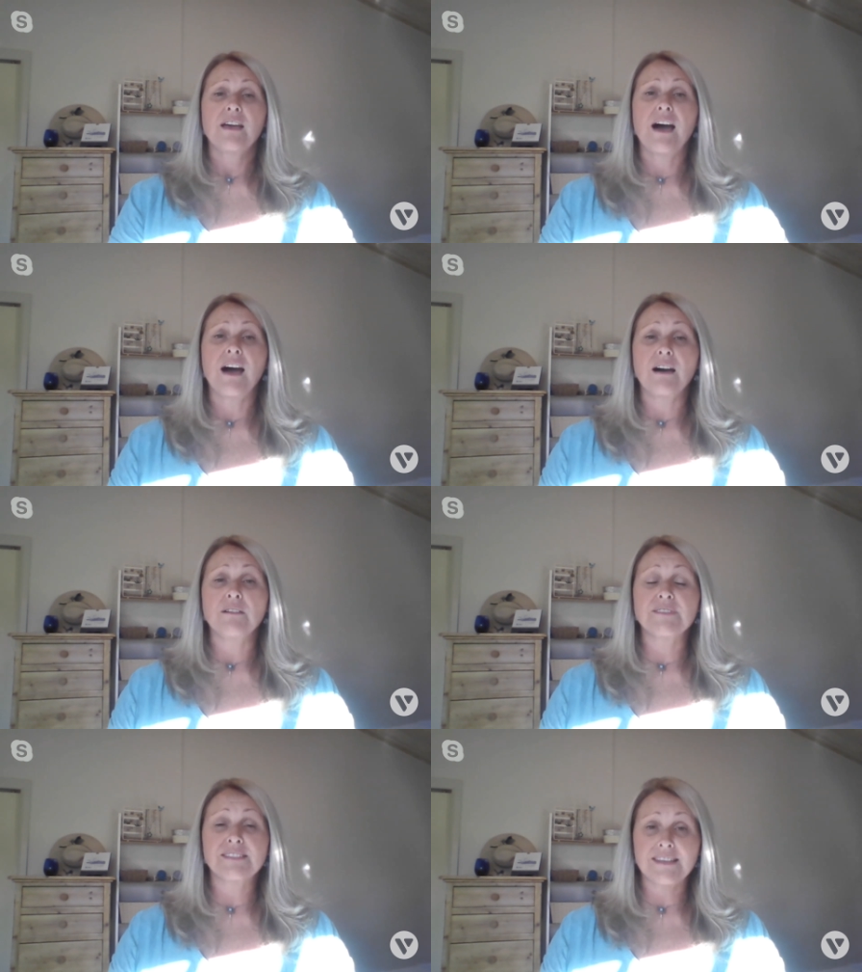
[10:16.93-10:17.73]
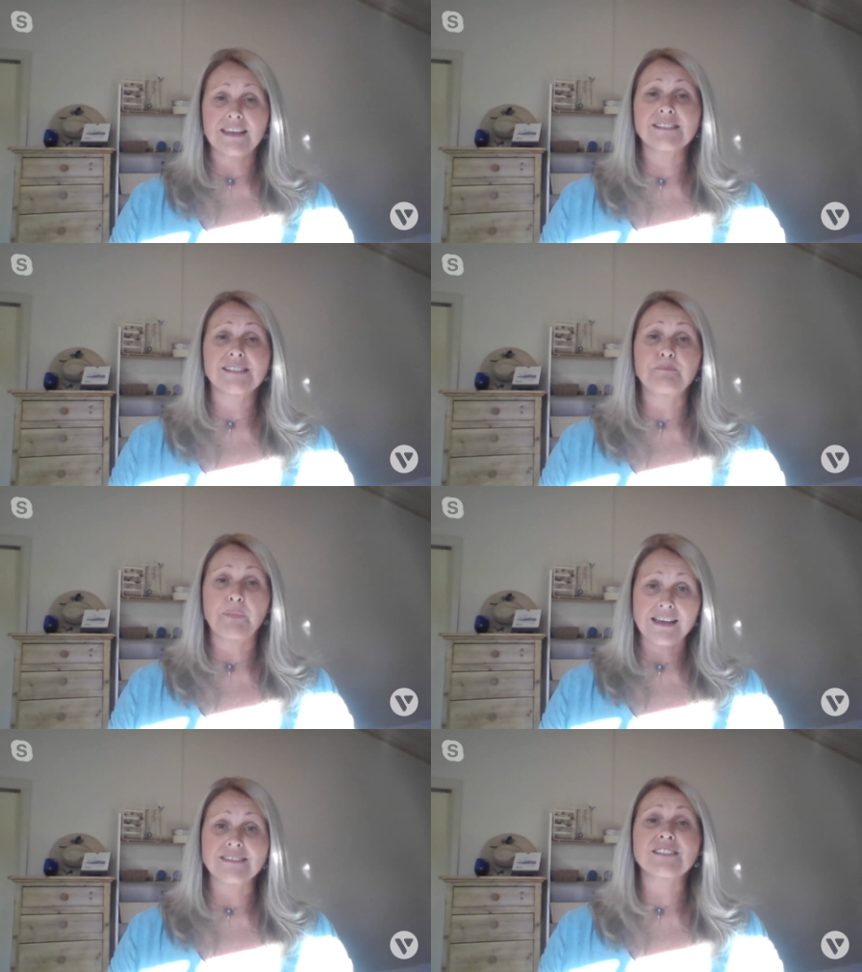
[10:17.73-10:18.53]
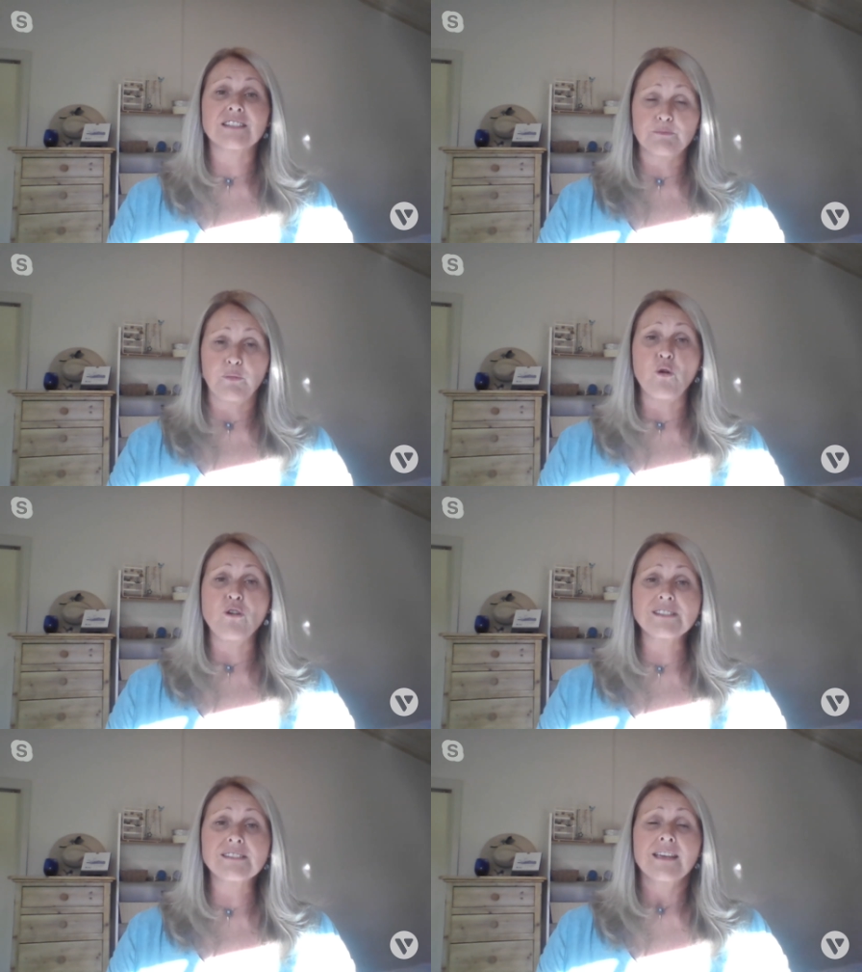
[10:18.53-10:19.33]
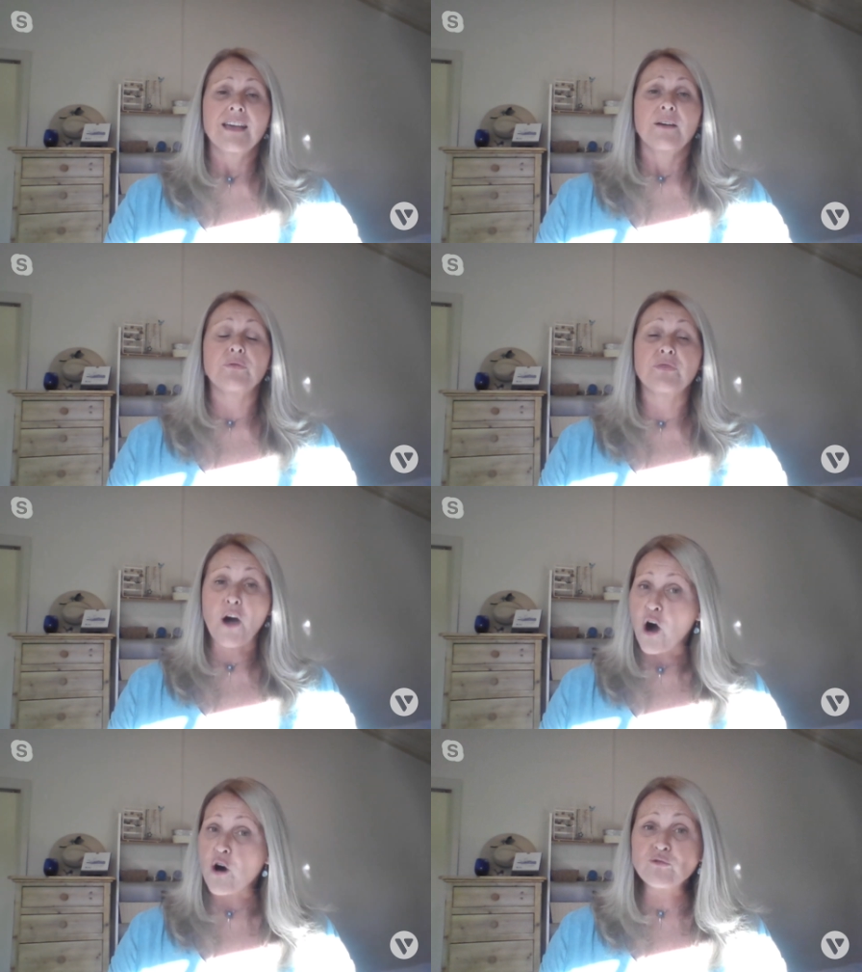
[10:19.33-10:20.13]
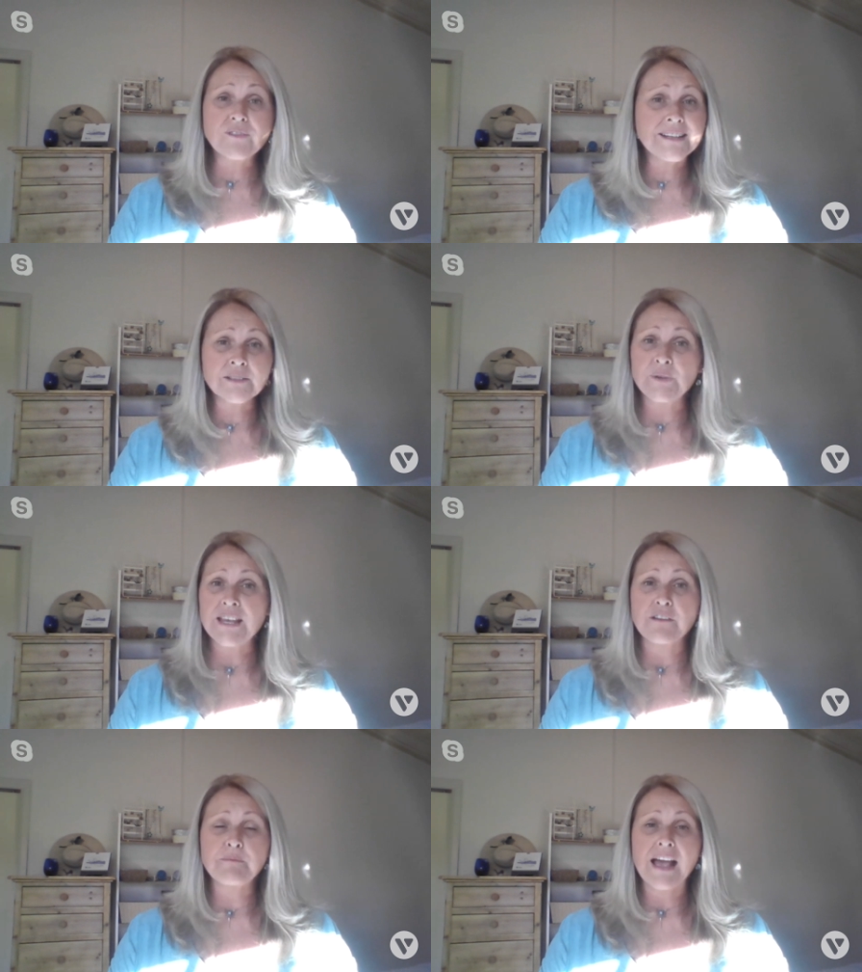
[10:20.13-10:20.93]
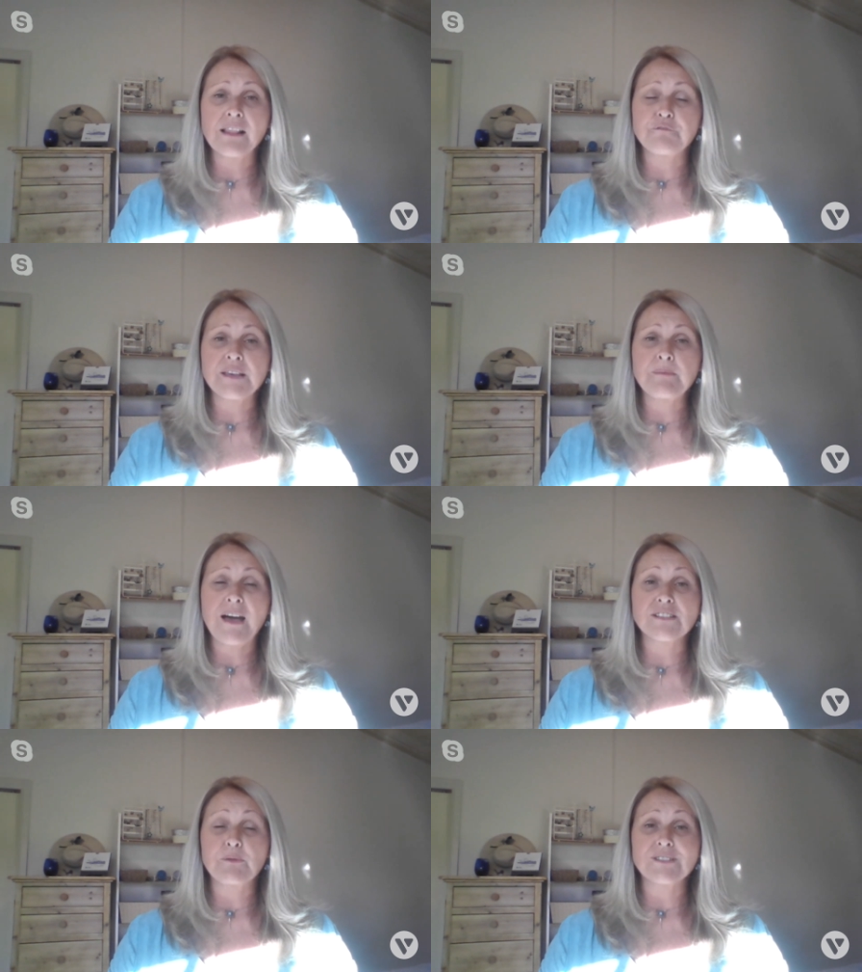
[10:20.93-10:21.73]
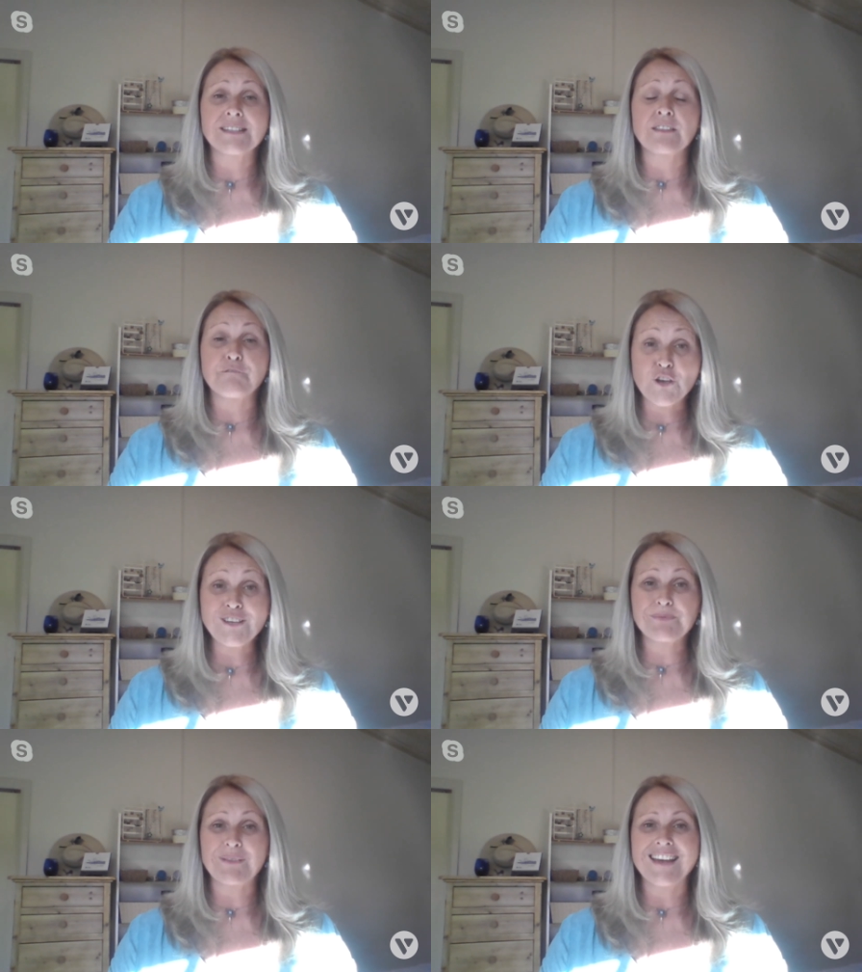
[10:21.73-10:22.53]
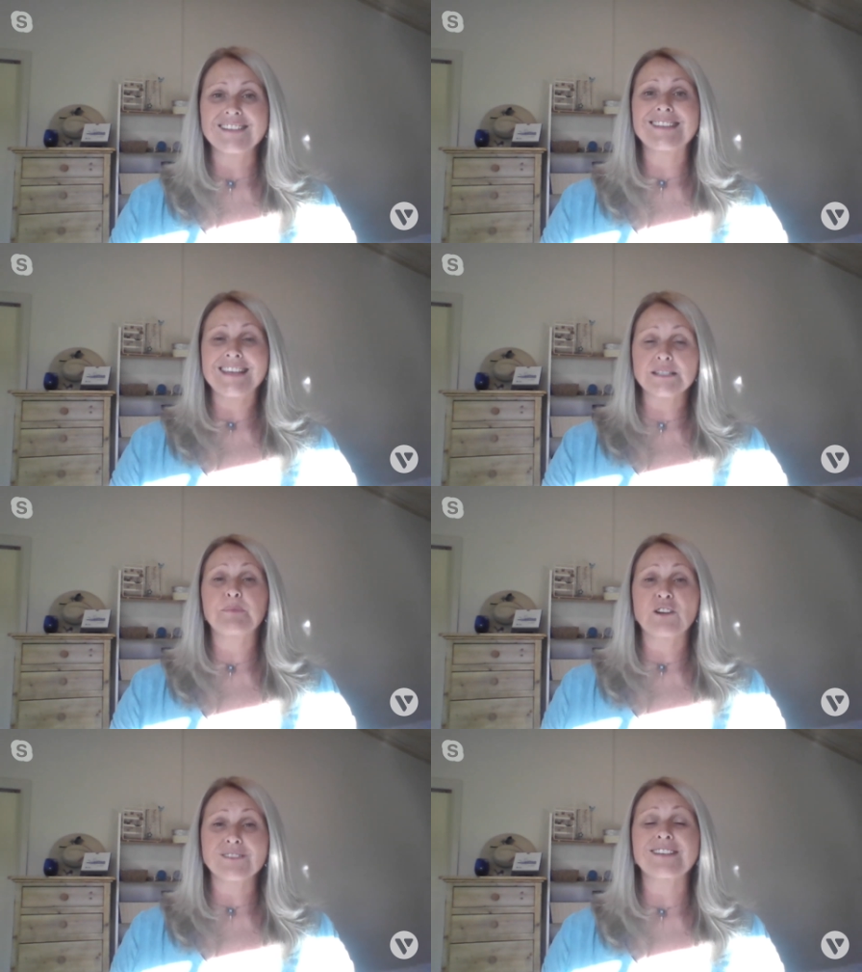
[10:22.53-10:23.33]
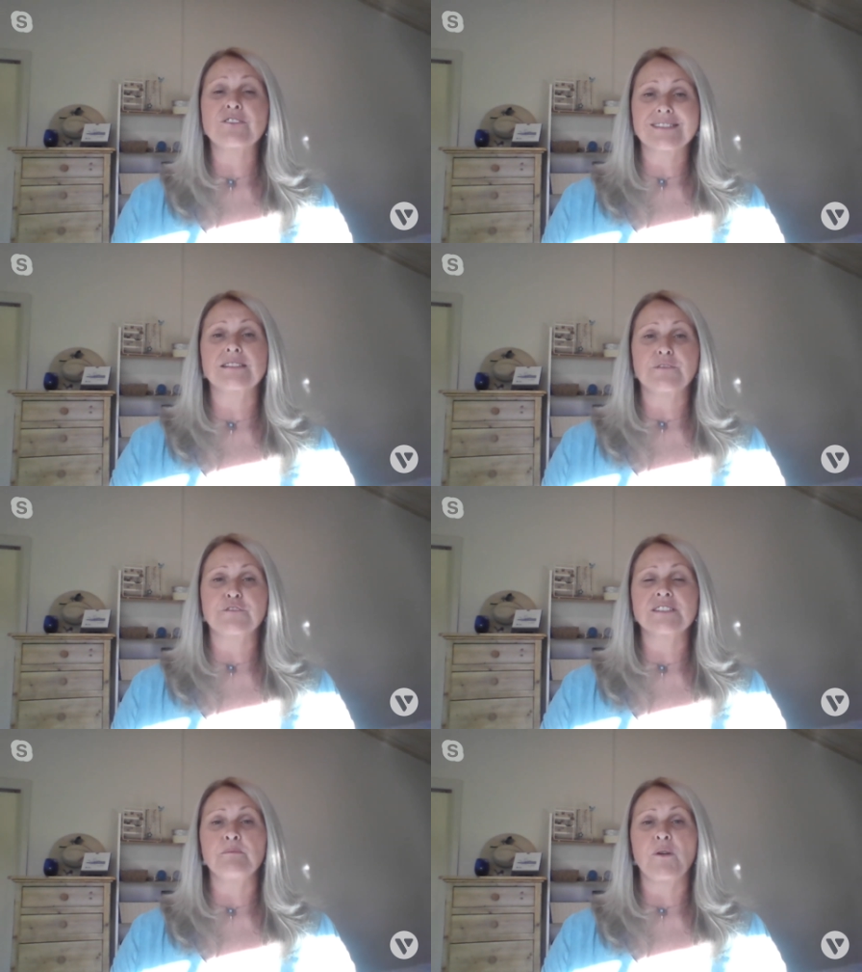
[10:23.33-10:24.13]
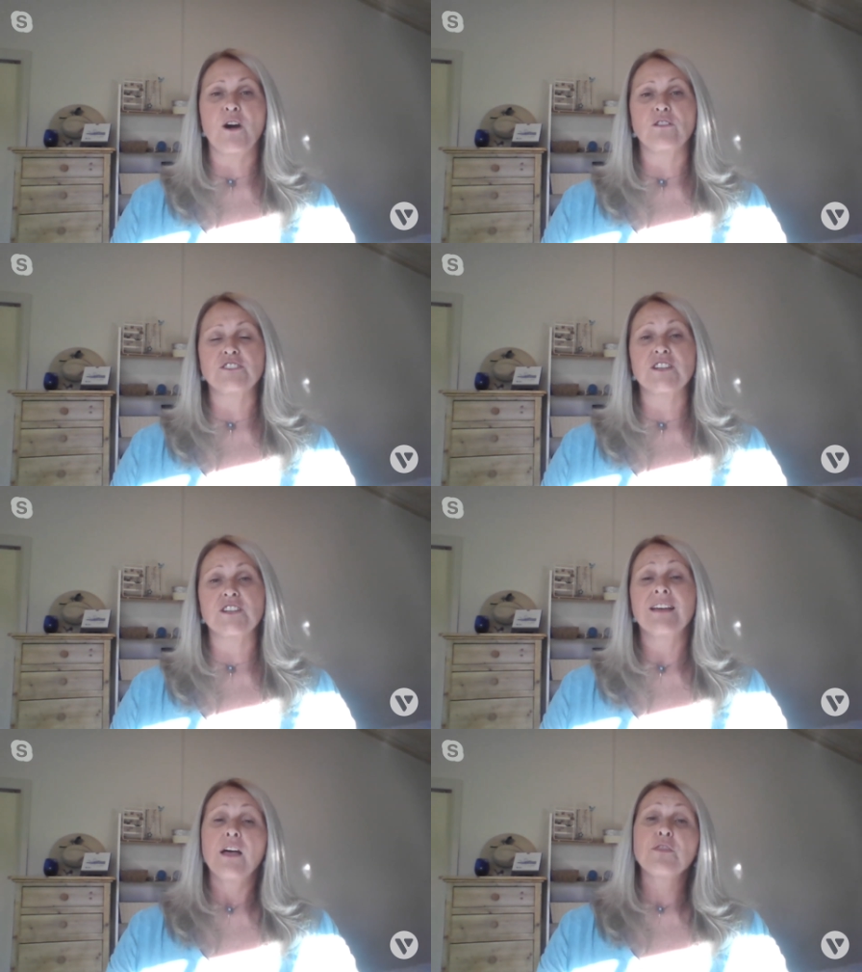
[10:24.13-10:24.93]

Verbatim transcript: Uh, sex based sports the whole reason we have male and female sports in the first place is because there is a difference in biology.